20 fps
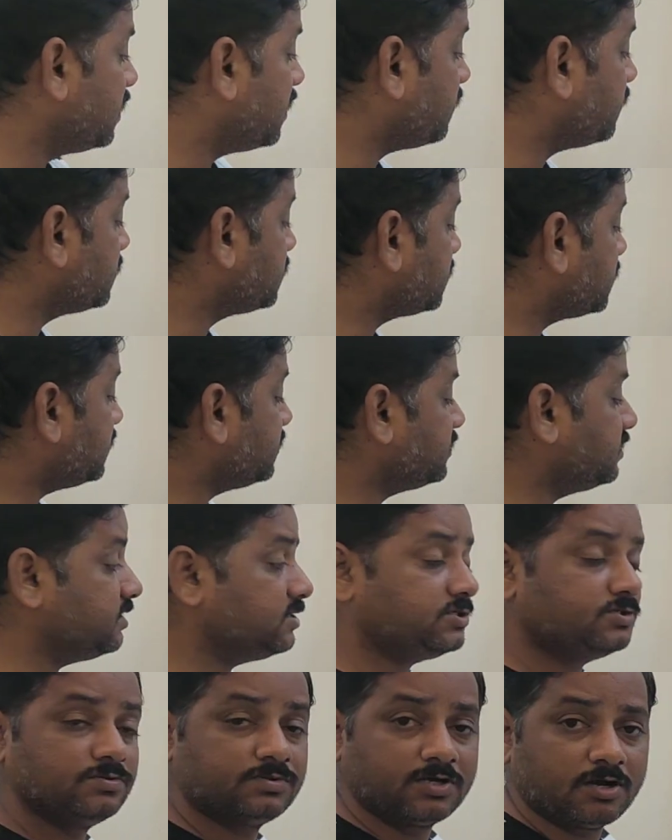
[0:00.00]
Our task
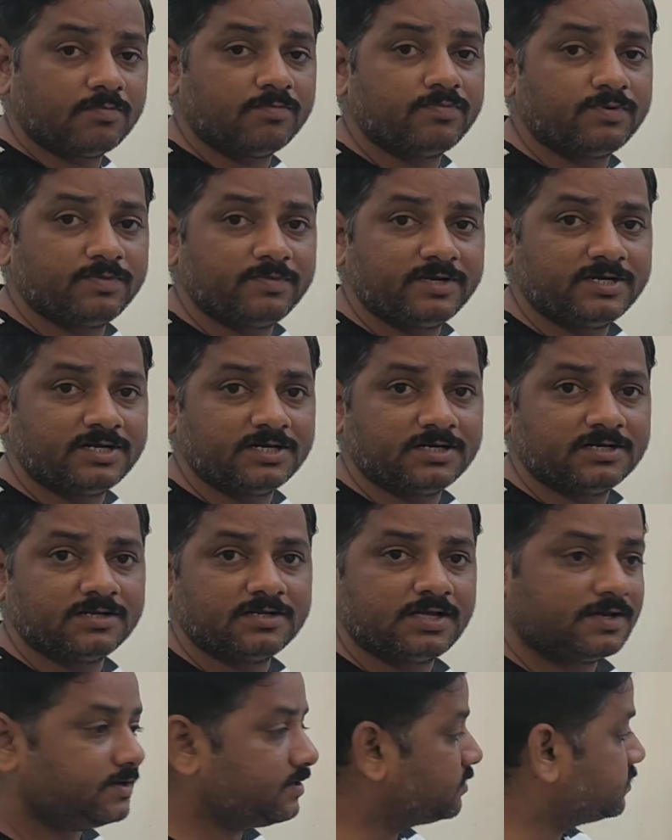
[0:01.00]
is to complement it.
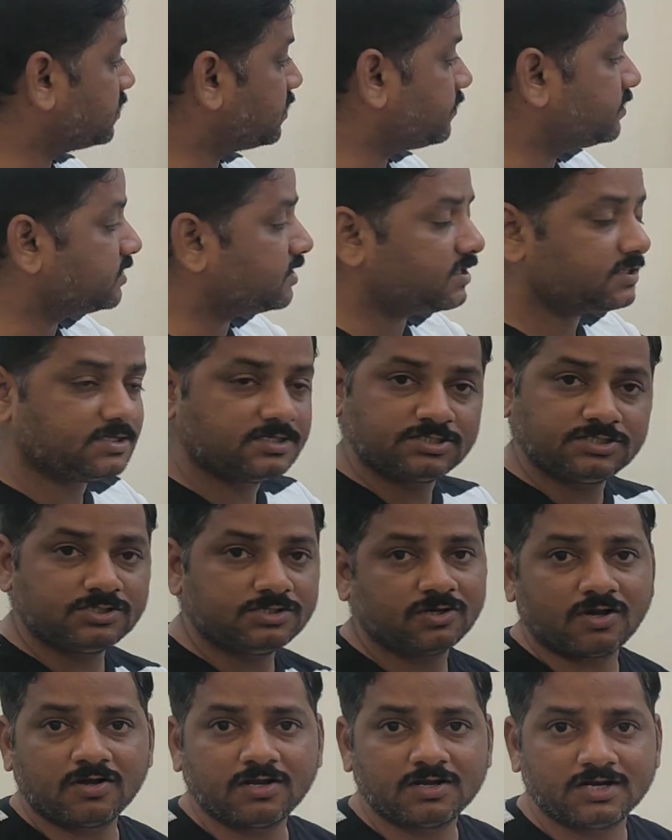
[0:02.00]
Our task is
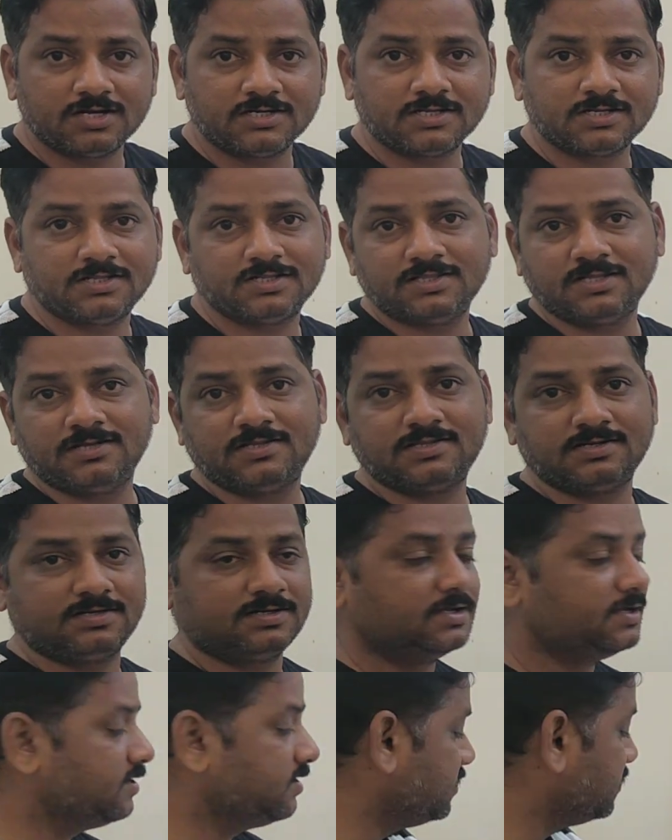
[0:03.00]
to toggle it. That's
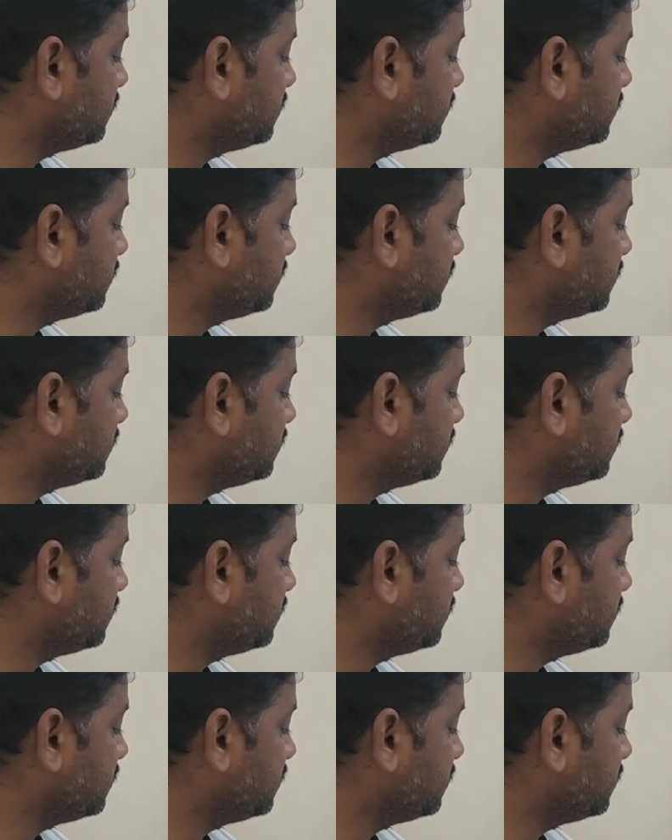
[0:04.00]
it.